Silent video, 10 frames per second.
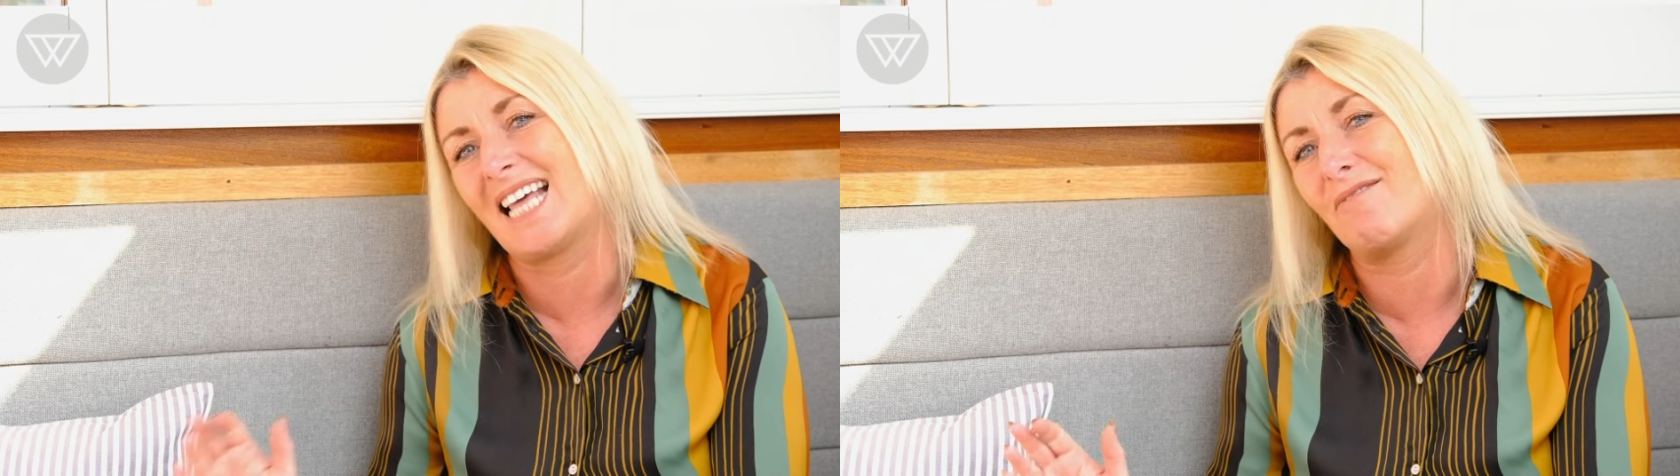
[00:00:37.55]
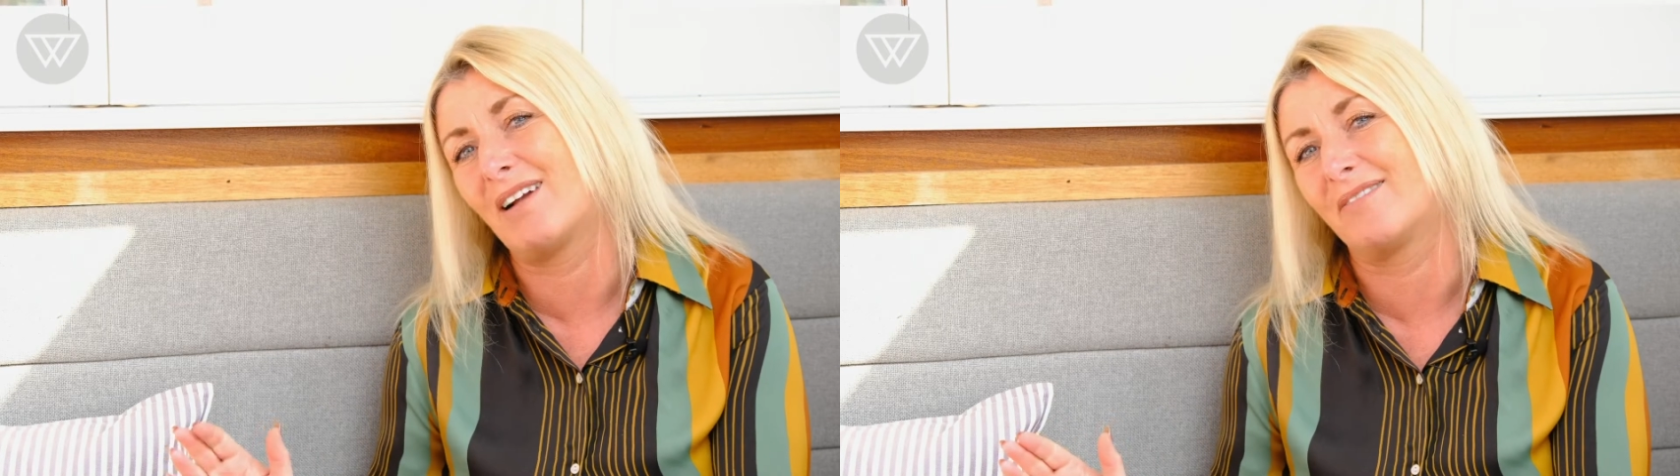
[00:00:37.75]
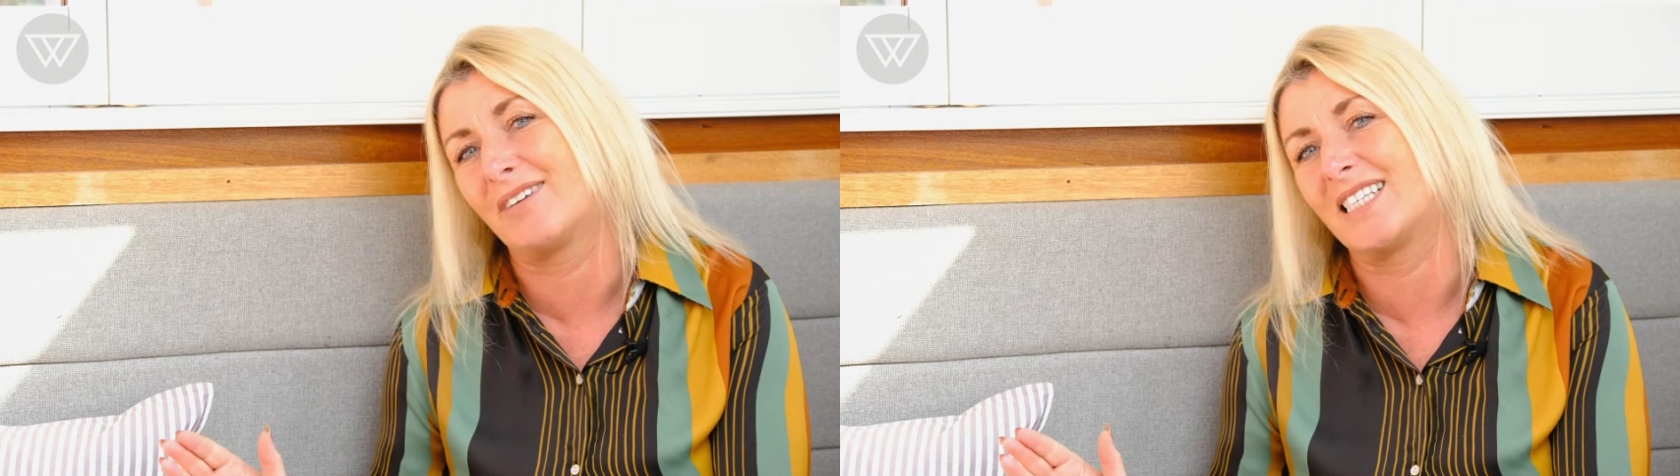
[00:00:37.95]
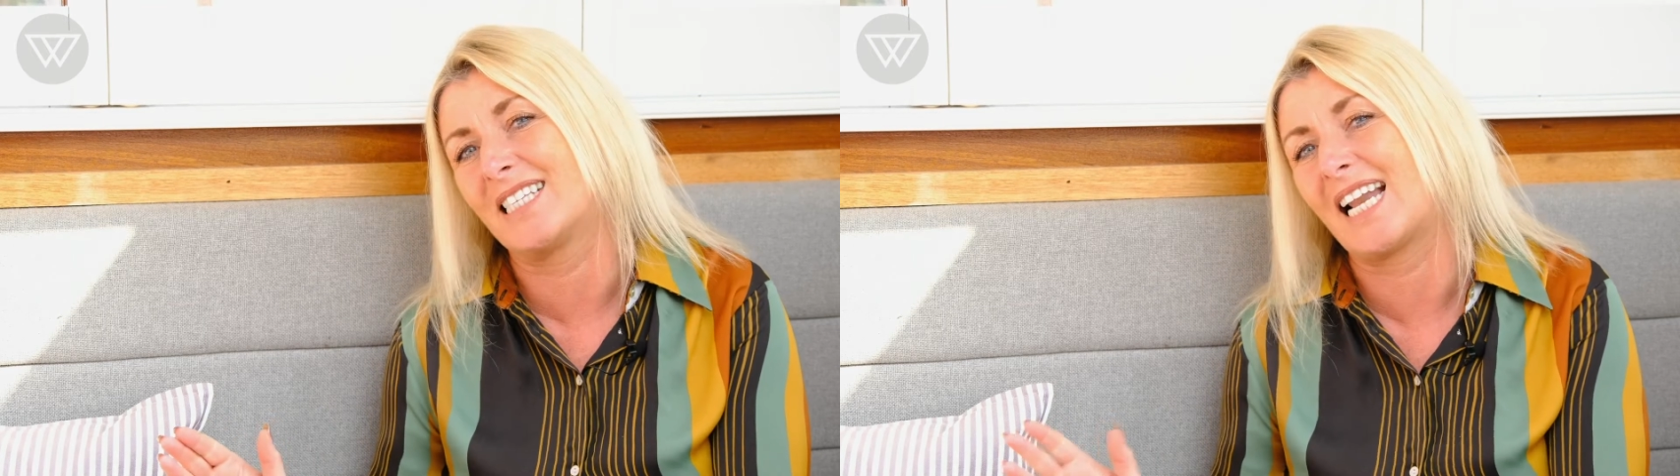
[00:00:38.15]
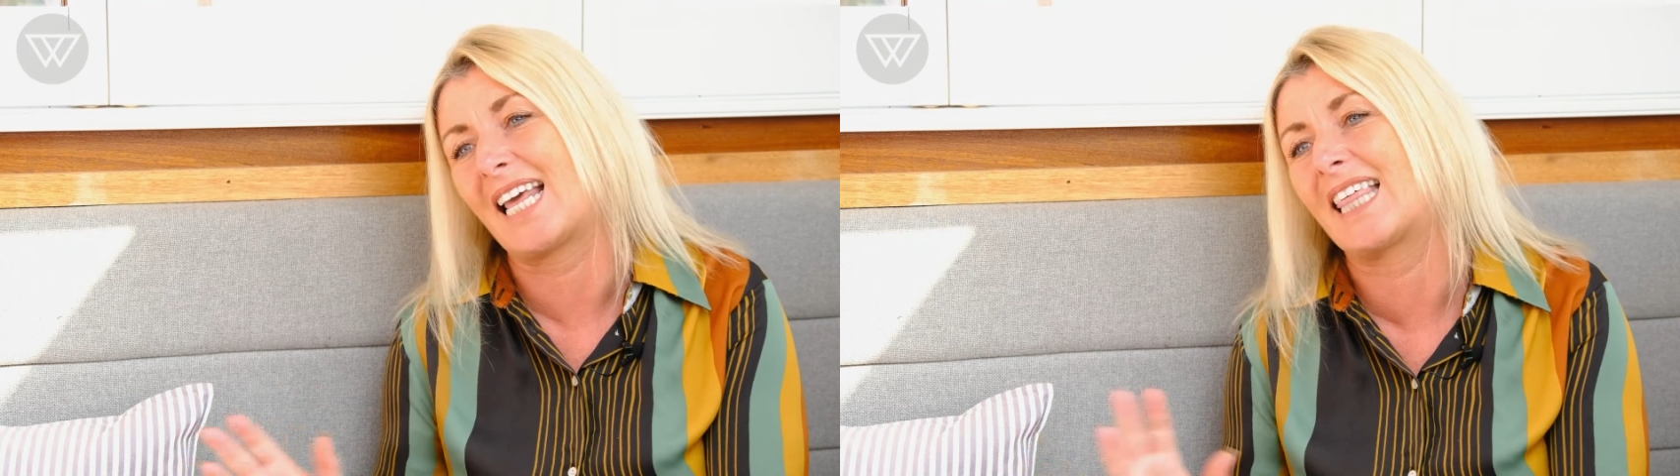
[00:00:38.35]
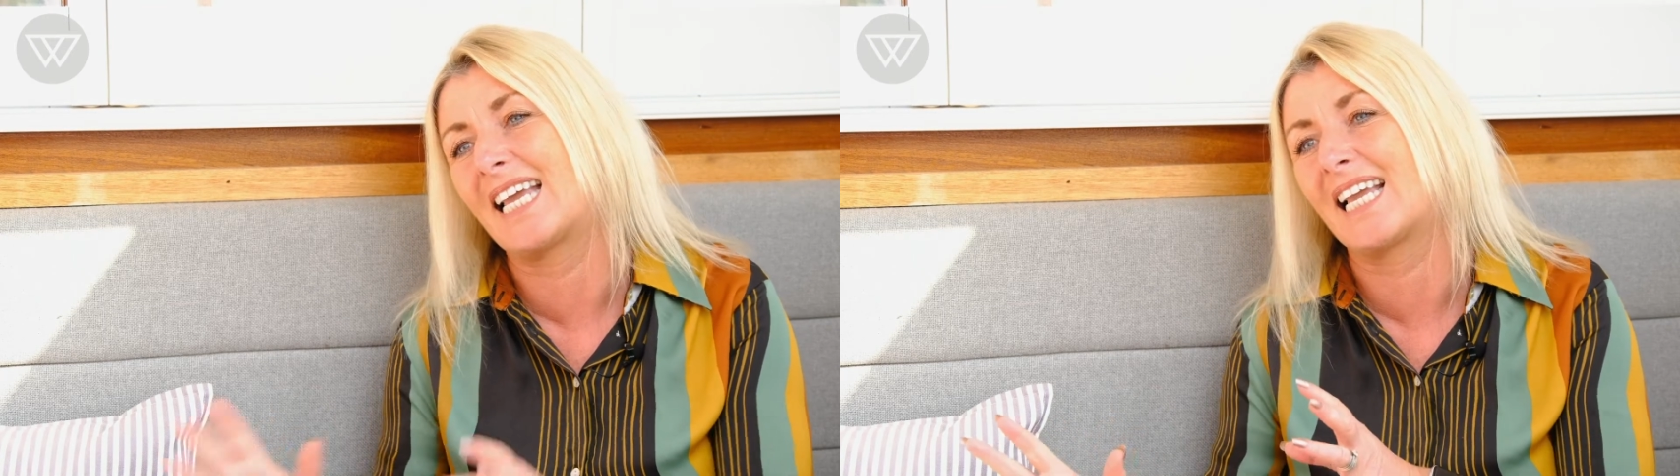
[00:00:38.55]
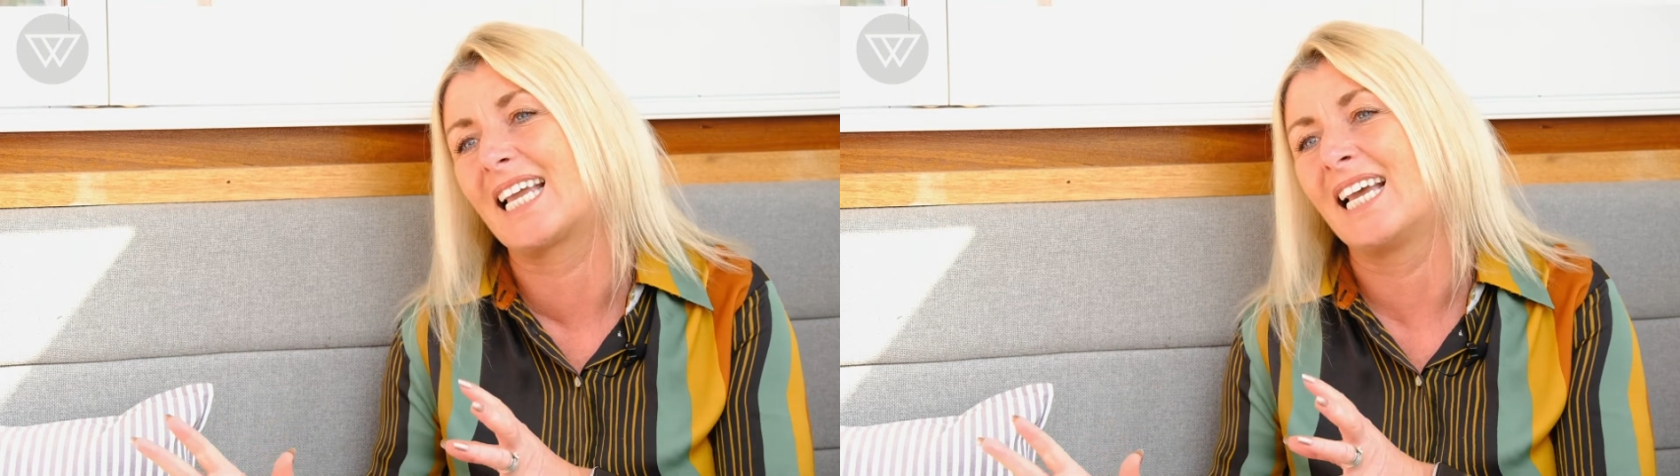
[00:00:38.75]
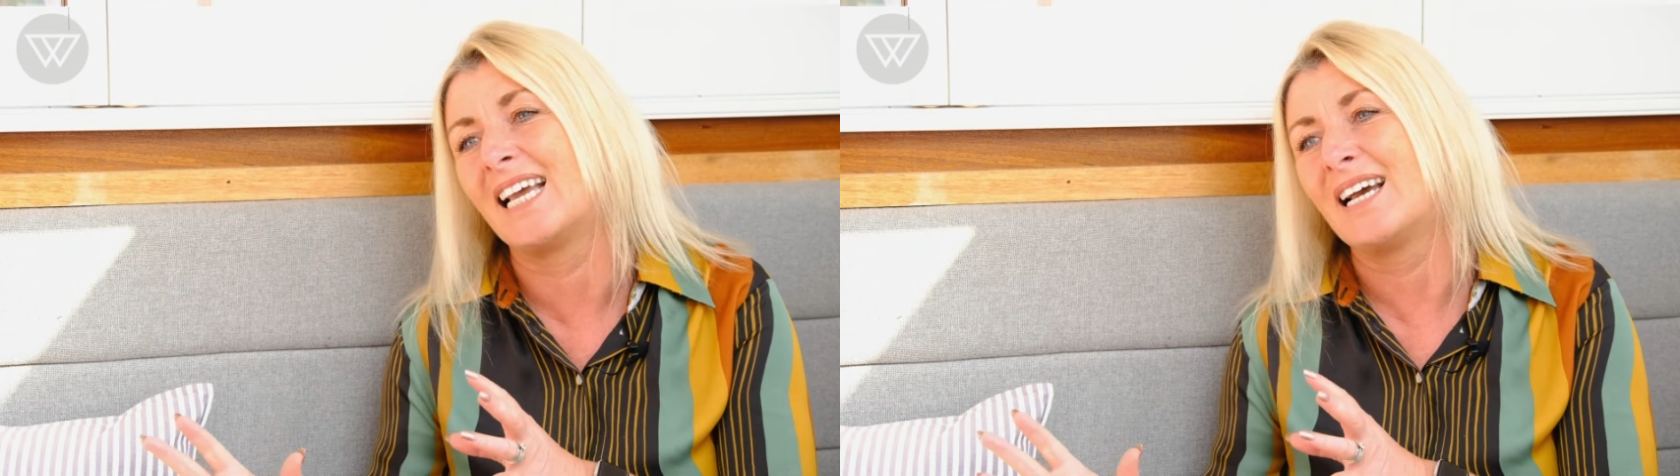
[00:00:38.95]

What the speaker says: that relevance. And I think,